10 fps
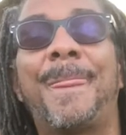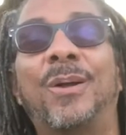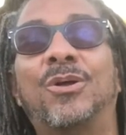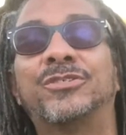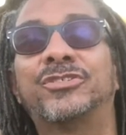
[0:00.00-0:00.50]

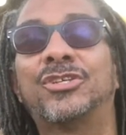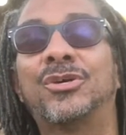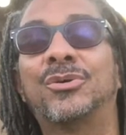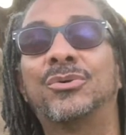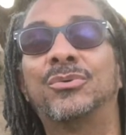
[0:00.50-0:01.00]

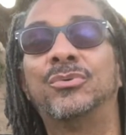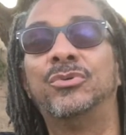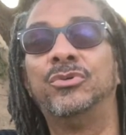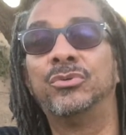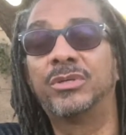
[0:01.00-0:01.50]
Also,
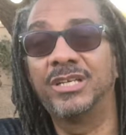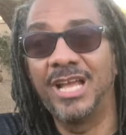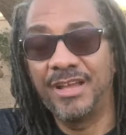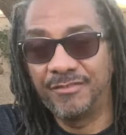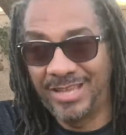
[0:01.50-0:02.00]
you can
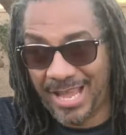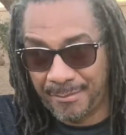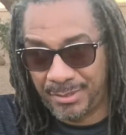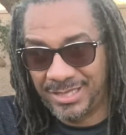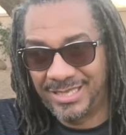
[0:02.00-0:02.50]
have
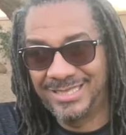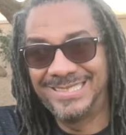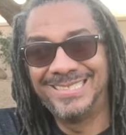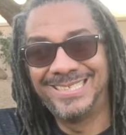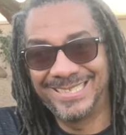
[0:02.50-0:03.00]
gambling
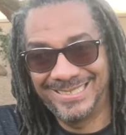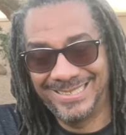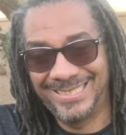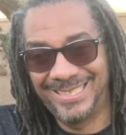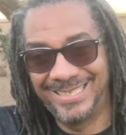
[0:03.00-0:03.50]

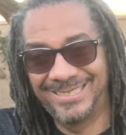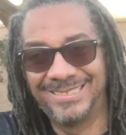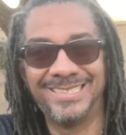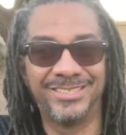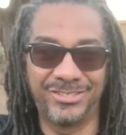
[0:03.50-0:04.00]
addiction here
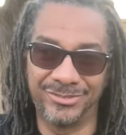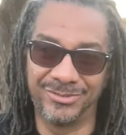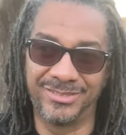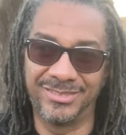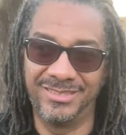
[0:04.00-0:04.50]
and
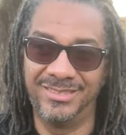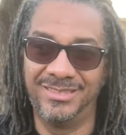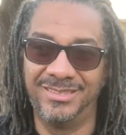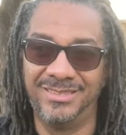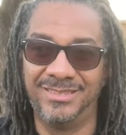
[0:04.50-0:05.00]
issues.
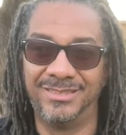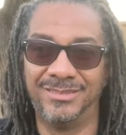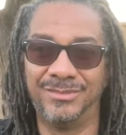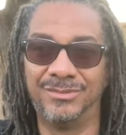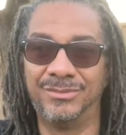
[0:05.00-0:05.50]

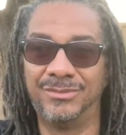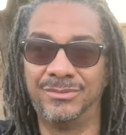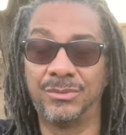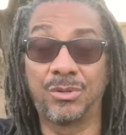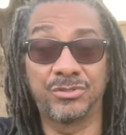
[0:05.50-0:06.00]

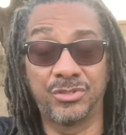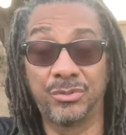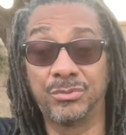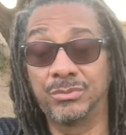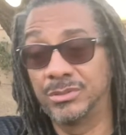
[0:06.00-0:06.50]
You
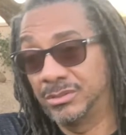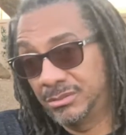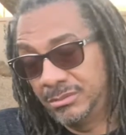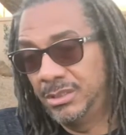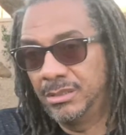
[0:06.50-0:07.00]
also could,
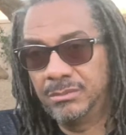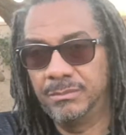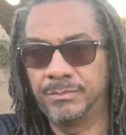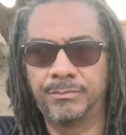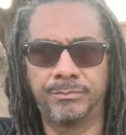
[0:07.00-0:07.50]
you know,
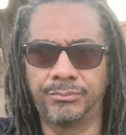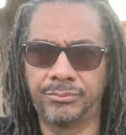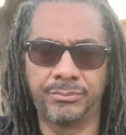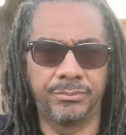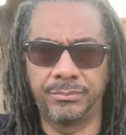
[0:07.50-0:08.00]

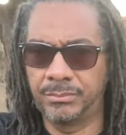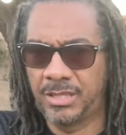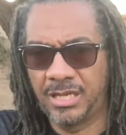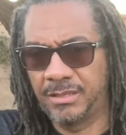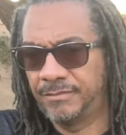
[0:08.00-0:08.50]

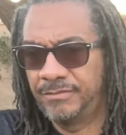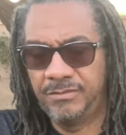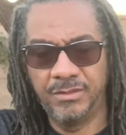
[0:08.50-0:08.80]
kind of